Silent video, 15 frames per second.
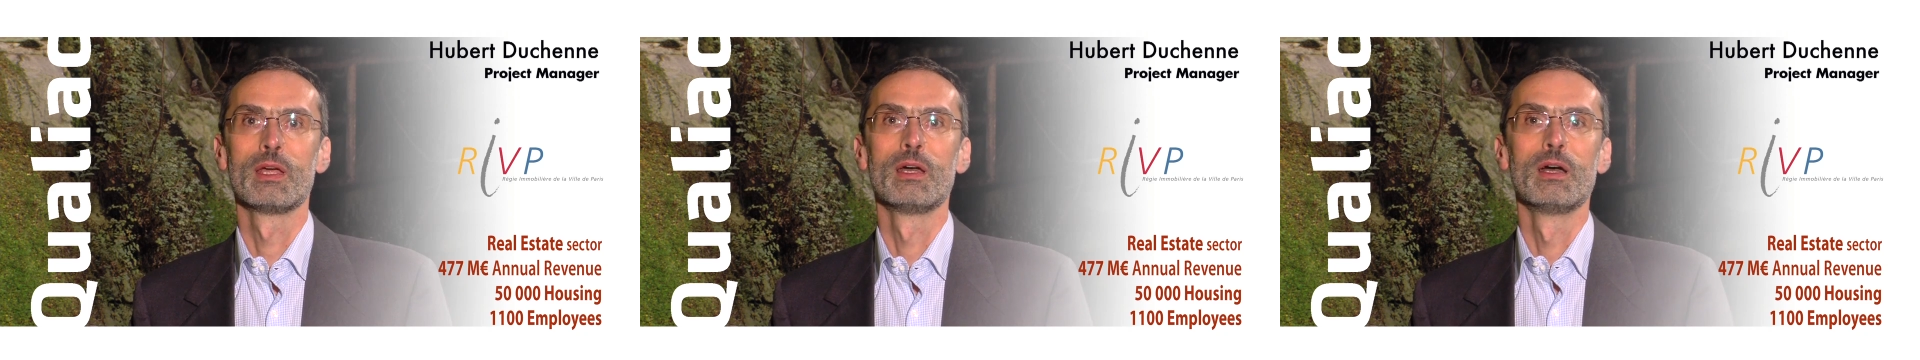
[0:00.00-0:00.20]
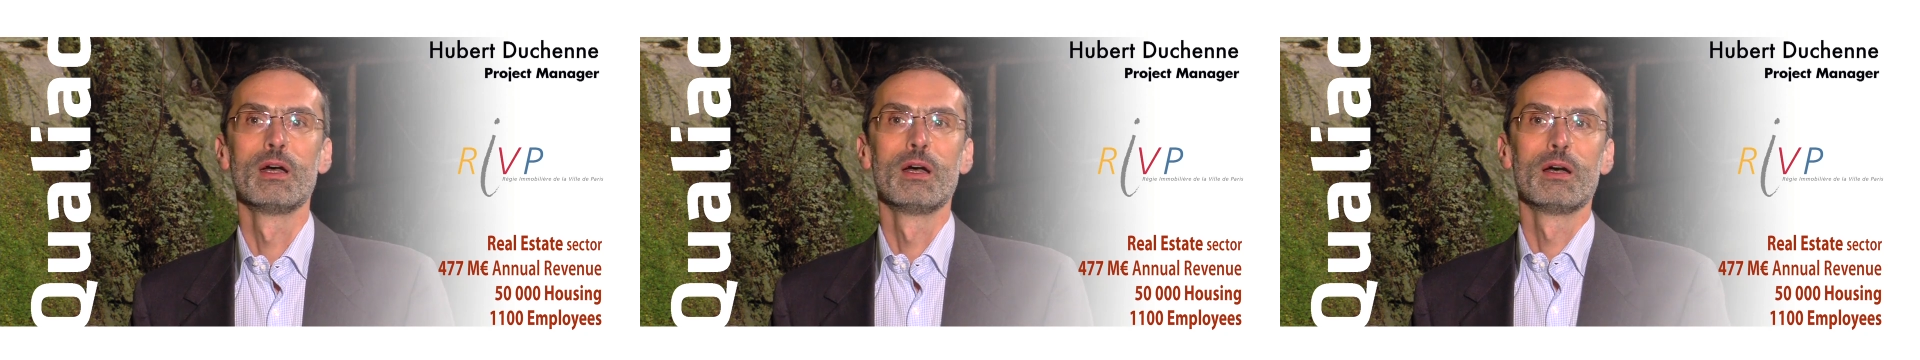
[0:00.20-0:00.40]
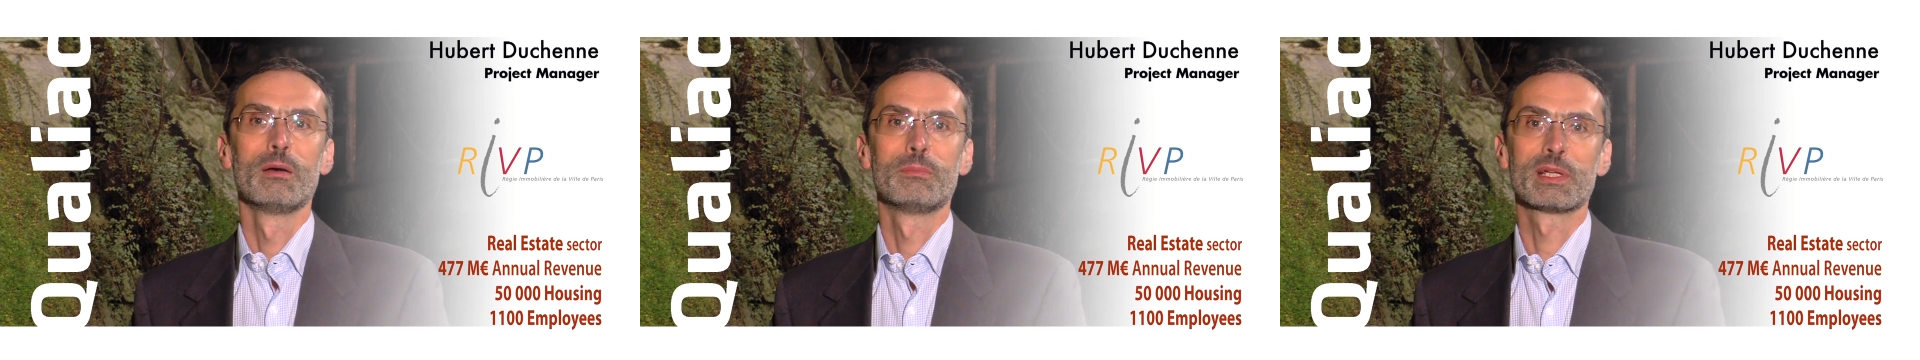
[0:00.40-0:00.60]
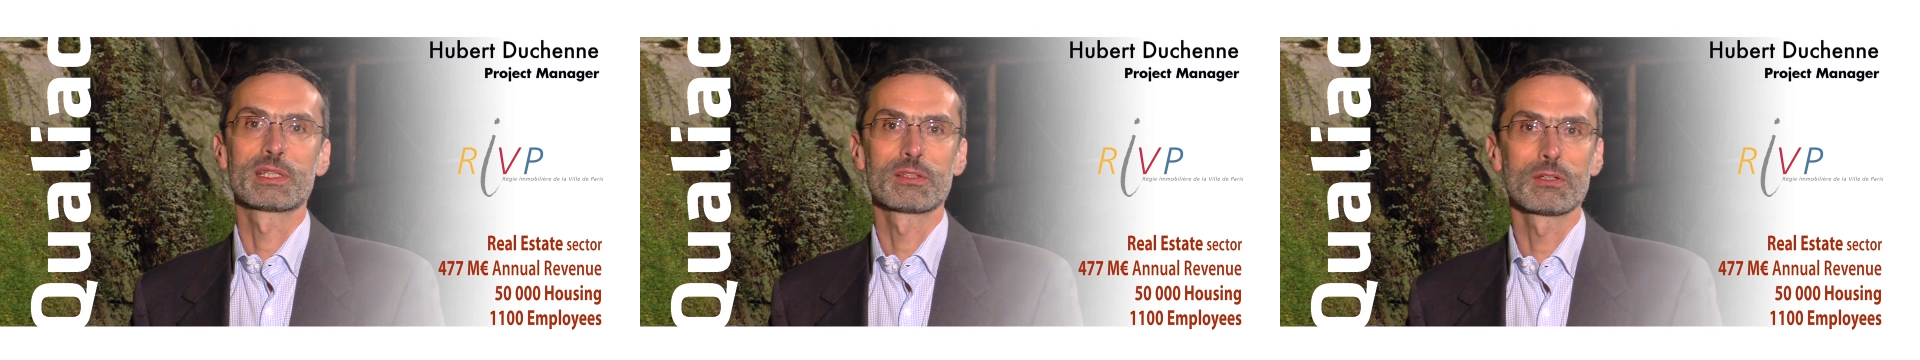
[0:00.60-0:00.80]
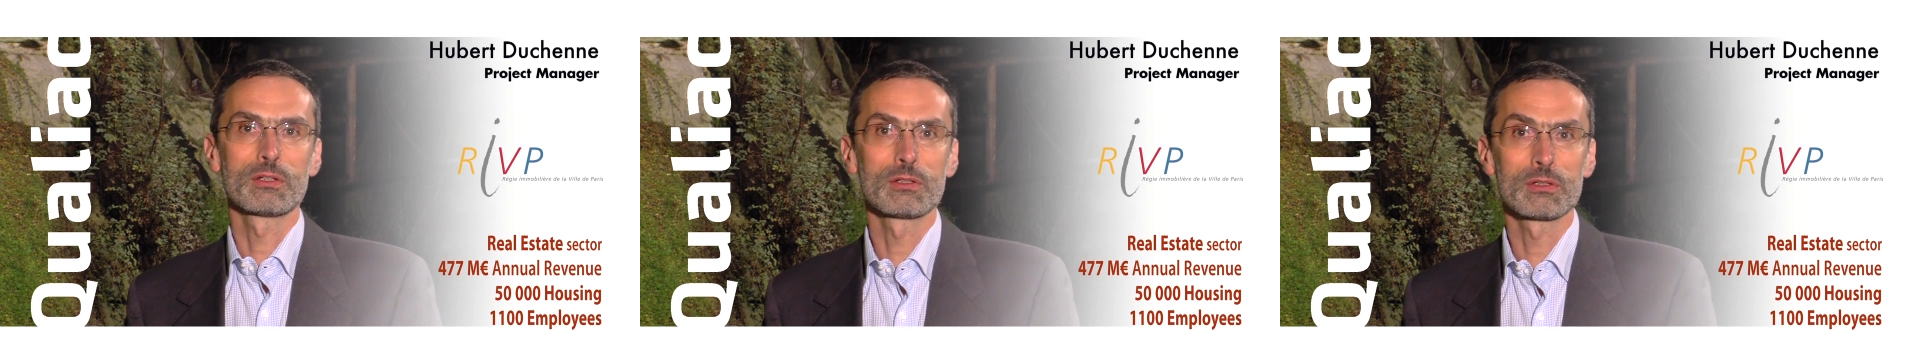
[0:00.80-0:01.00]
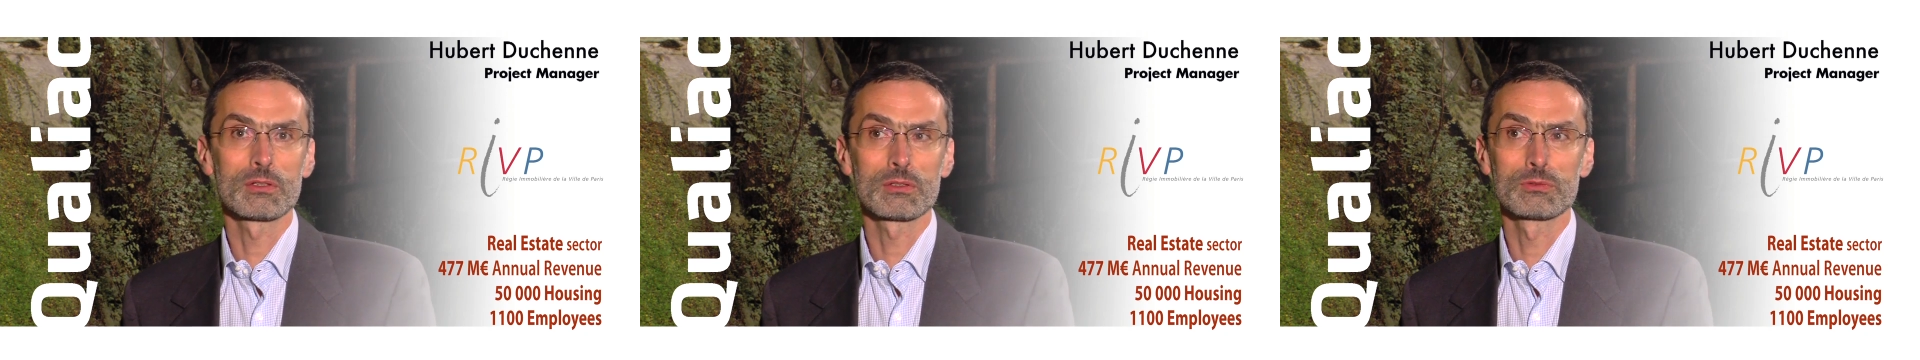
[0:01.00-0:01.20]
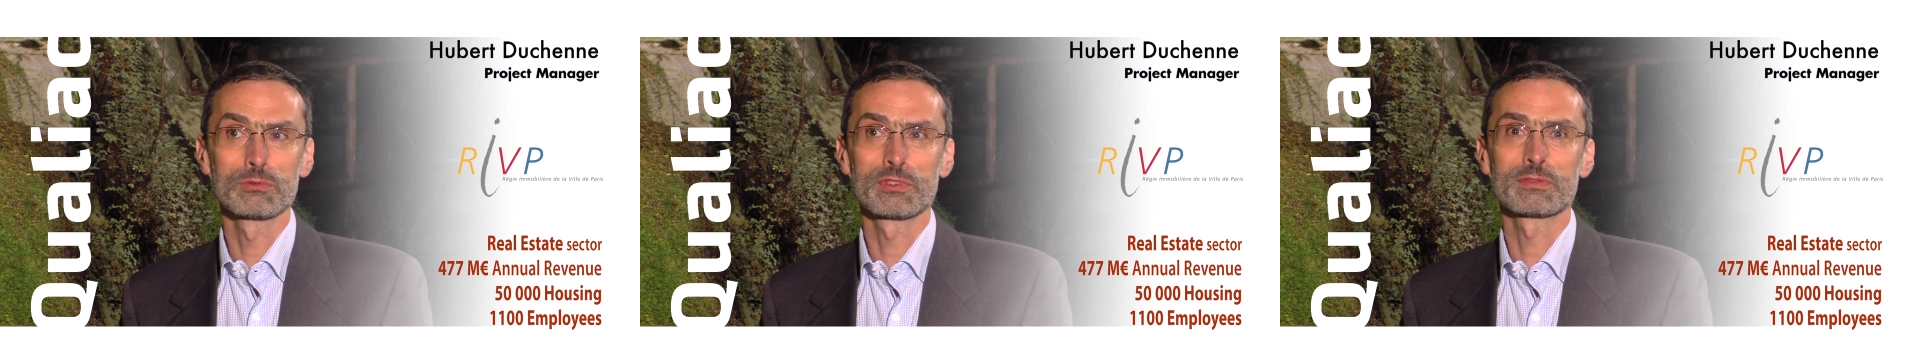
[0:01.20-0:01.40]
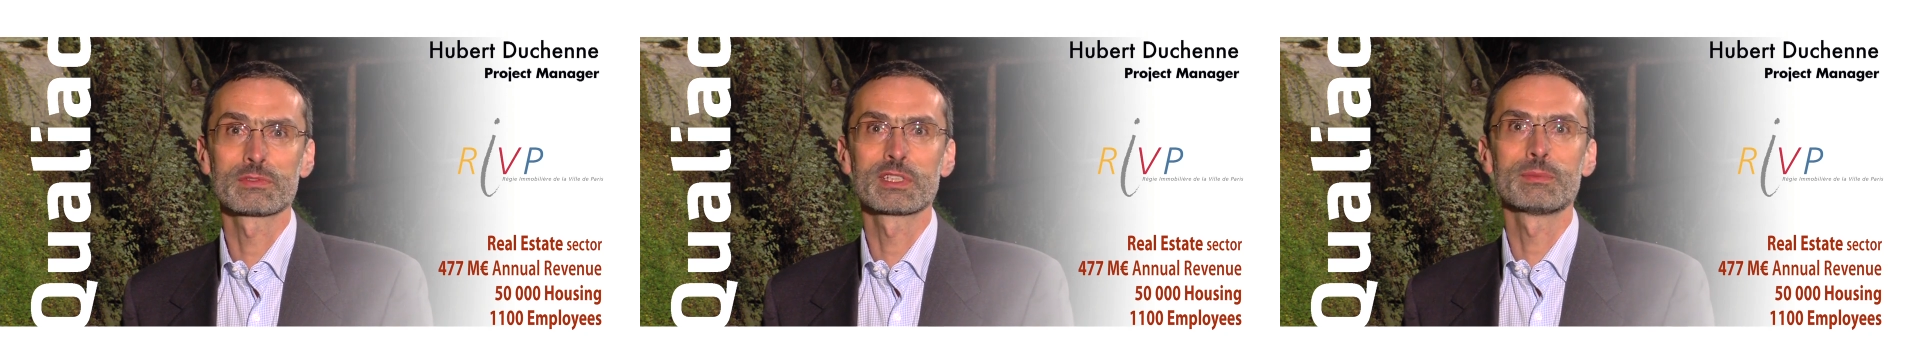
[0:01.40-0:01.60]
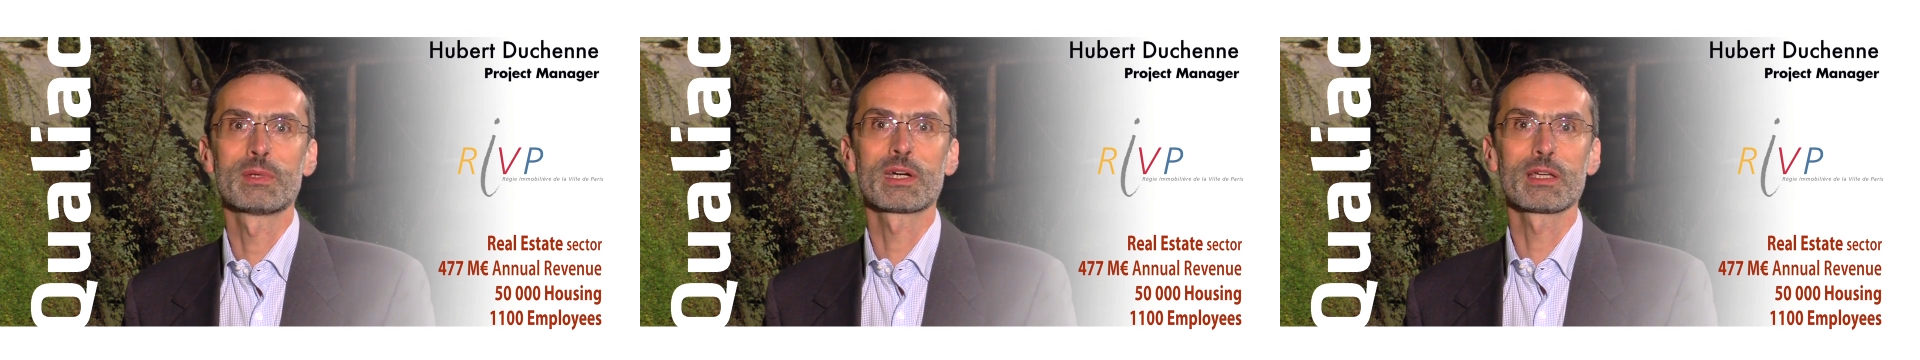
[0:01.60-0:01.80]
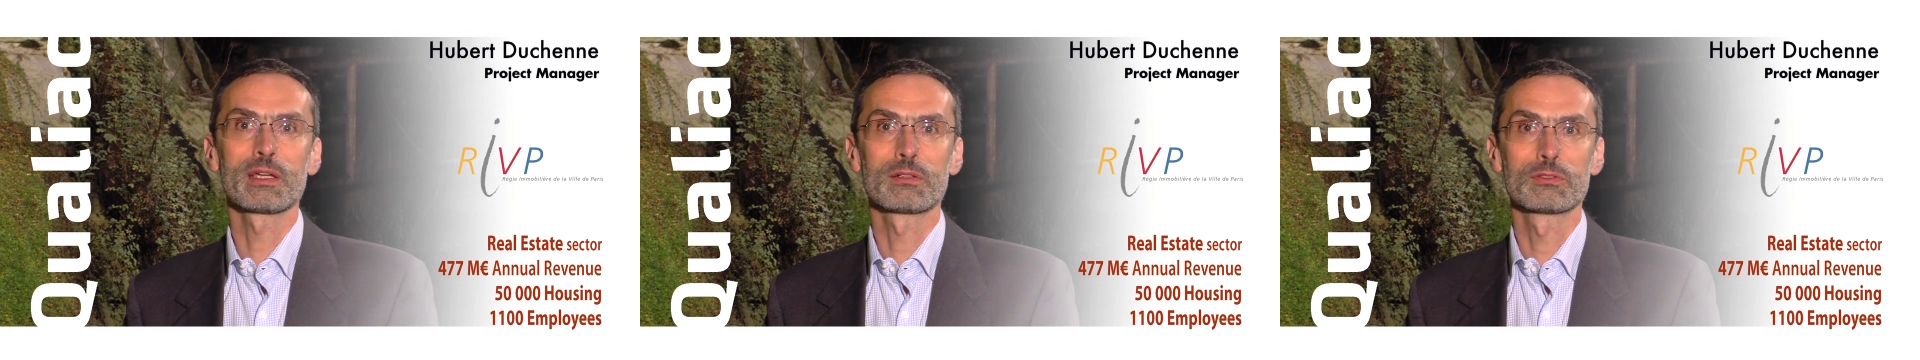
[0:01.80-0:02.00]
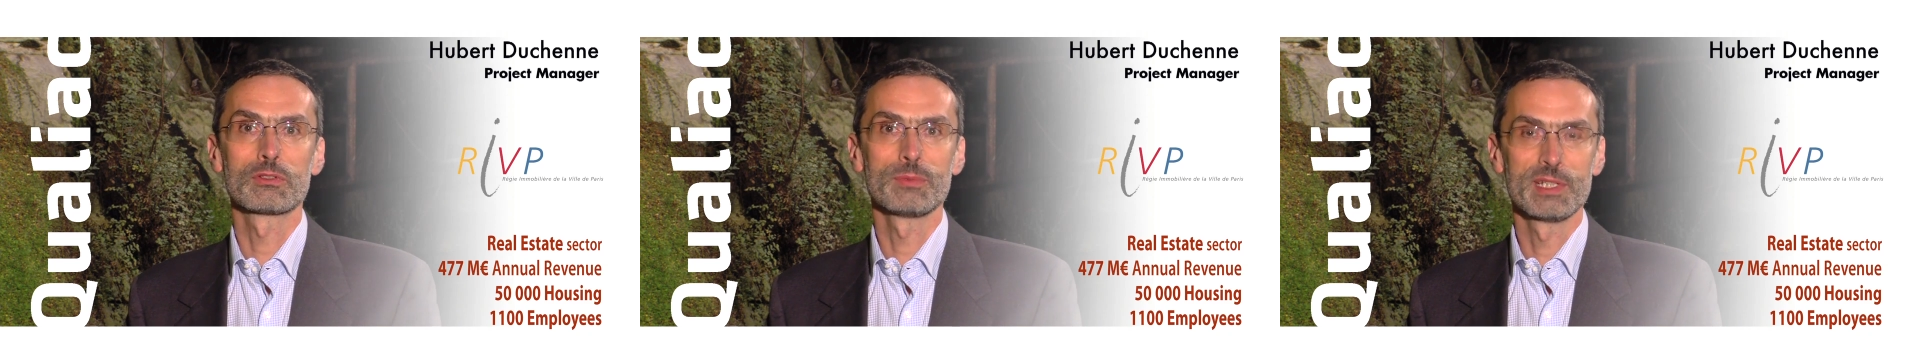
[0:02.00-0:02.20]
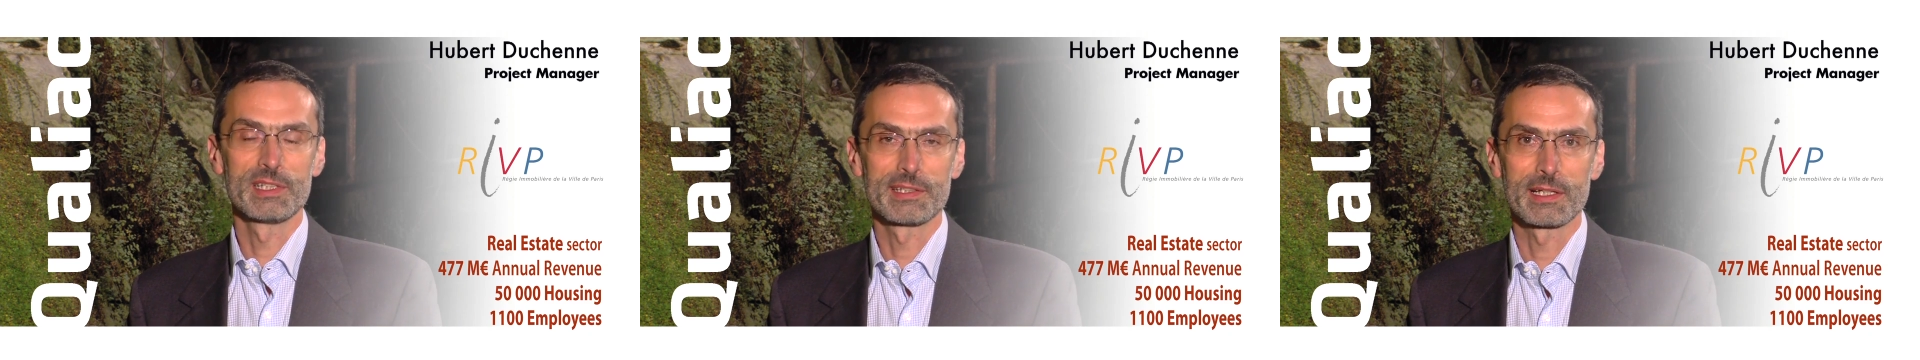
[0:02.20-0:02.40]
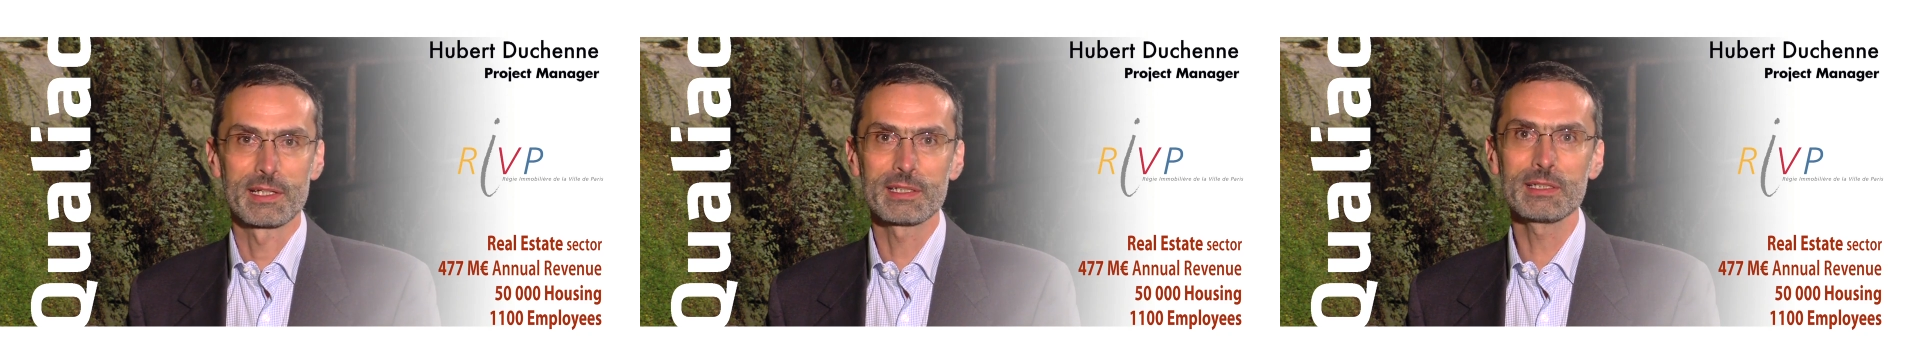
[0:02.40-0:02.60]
We started in 2005,